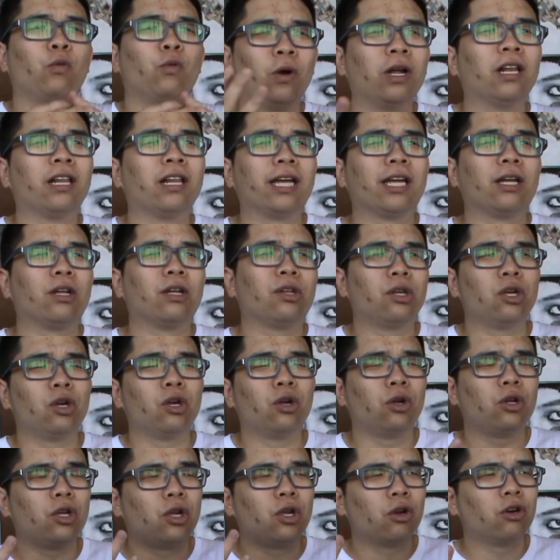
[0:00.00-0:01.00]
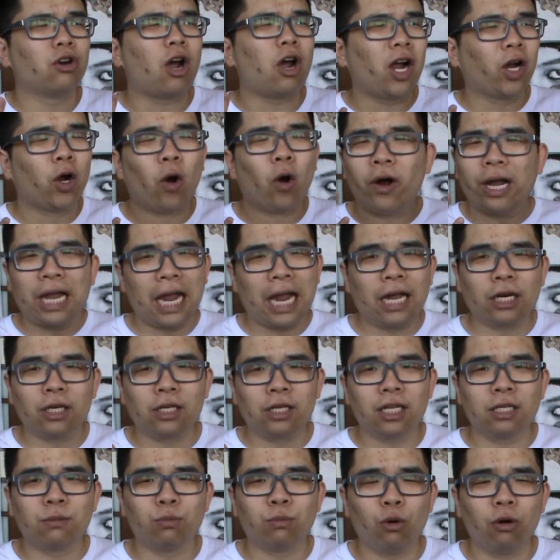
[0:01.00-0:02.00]
really, you, you're not going
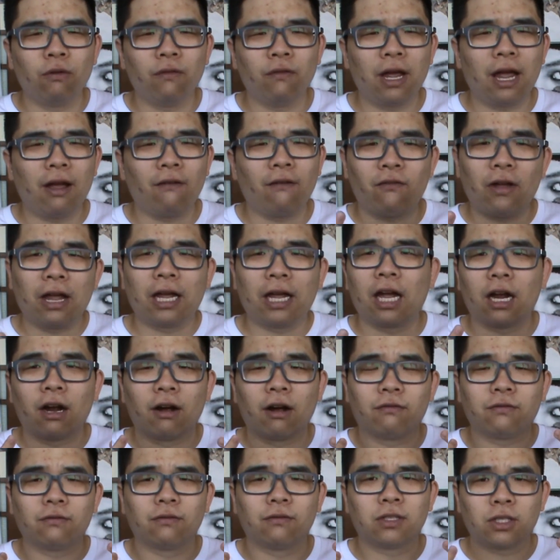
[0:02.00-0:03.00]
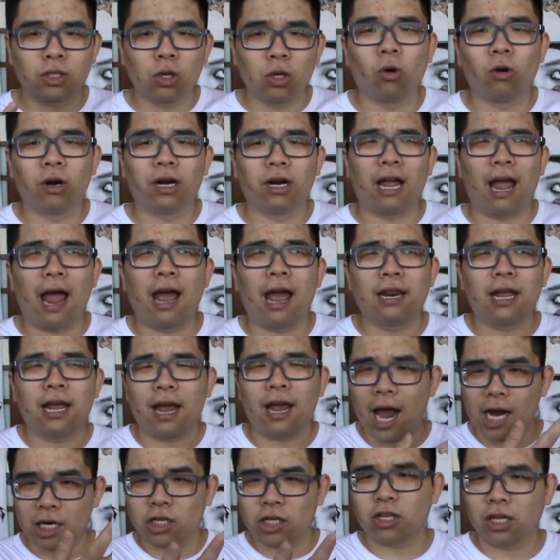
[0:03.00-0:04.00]
into this movie thinking of story, and
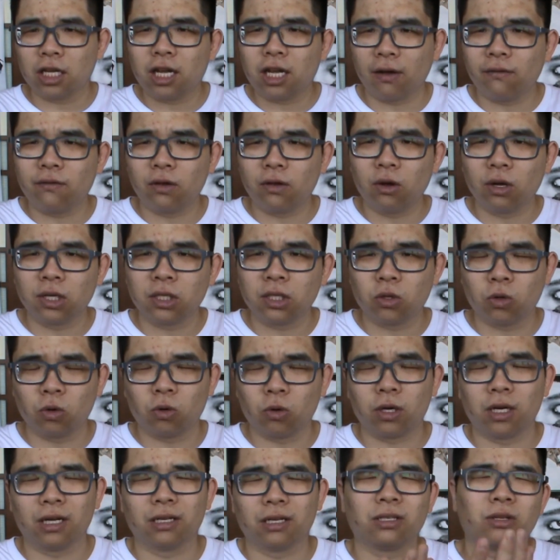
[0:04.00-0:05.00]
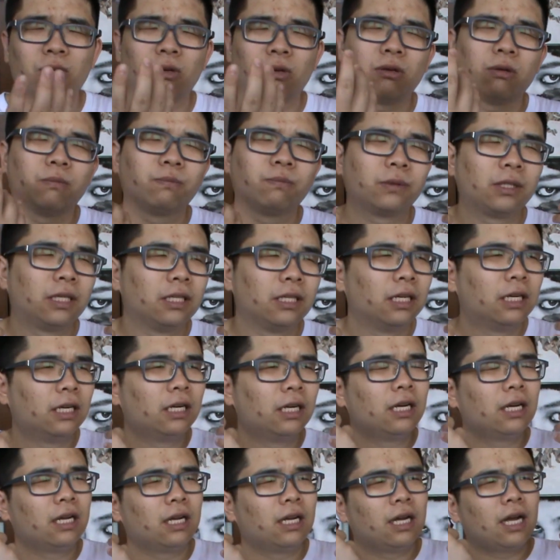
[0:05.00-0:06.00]
they actually give you a story. So
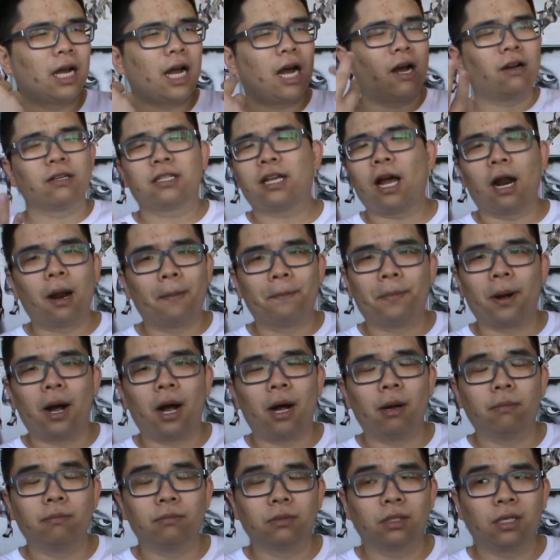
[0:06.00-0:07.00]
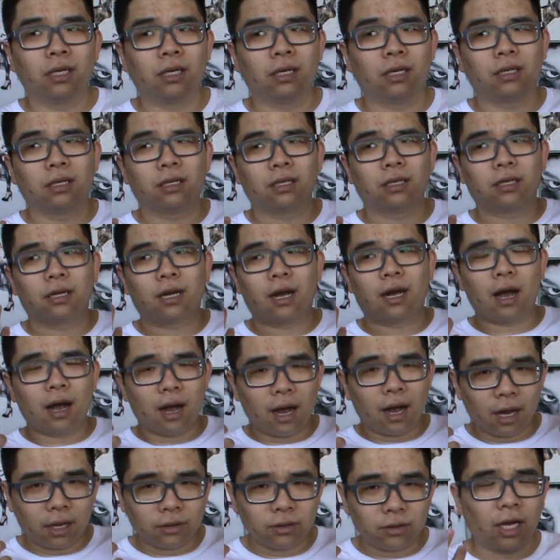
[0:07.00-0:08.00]
I was kind of bummed.
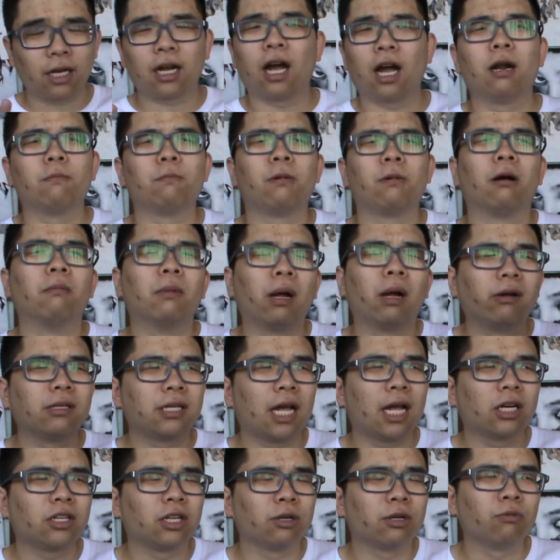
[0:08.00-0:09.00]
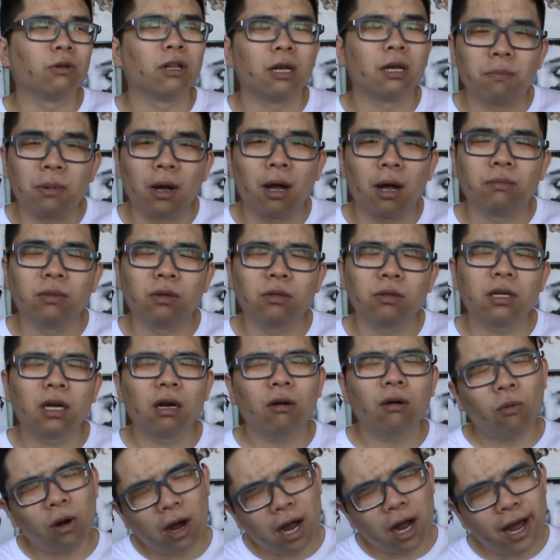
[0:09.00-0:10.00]
Not kind of bummed, I was actually really bummed. I was
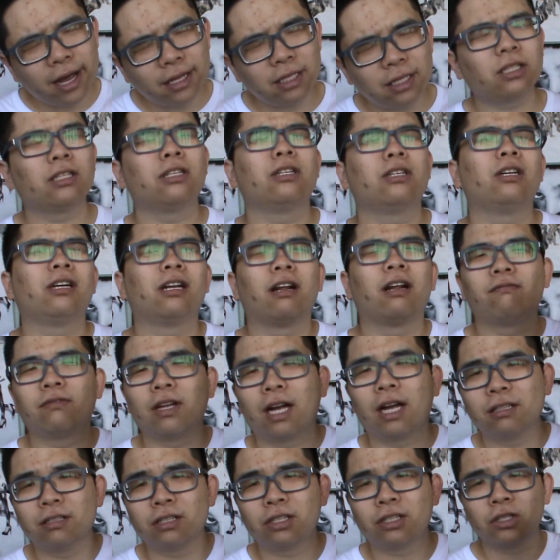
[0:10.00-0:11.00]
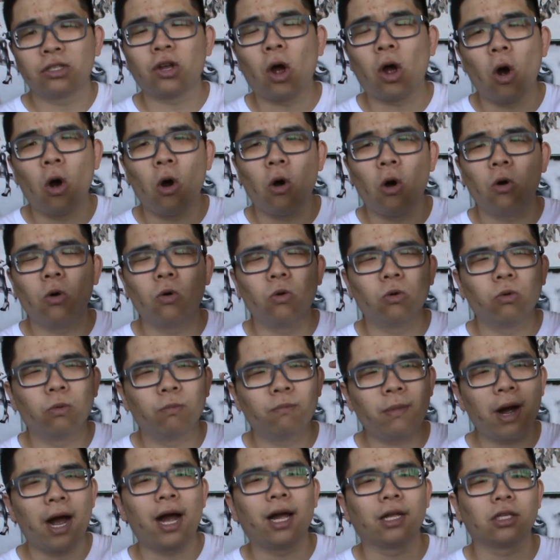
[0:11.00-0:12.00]
like, what? You could have done so
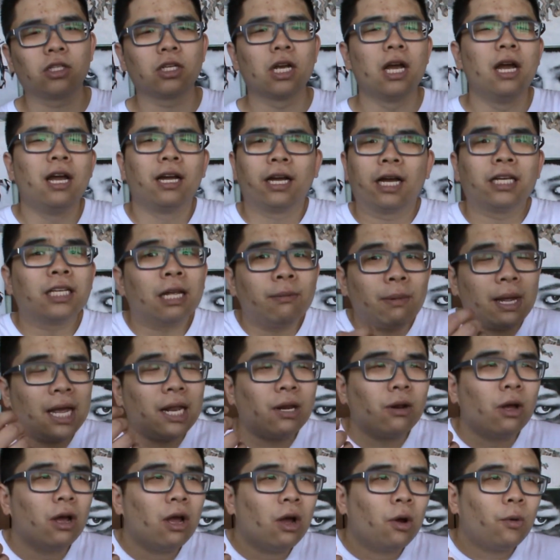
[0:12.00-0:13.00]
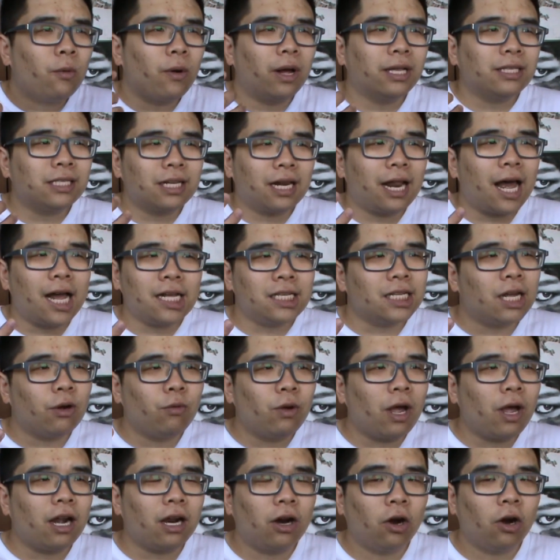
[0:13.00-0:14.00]
much. Because I mean, when's the last
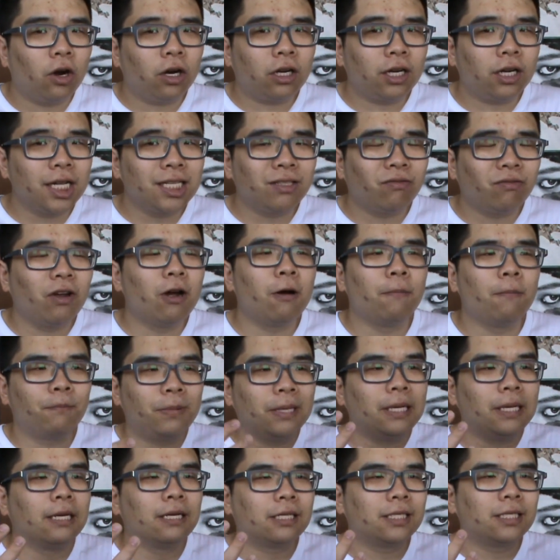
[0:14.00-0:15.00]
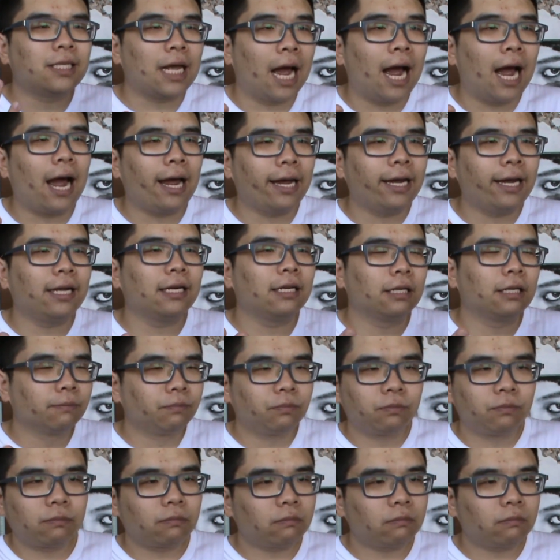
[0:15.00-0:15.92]
time we had a Hercules film beside,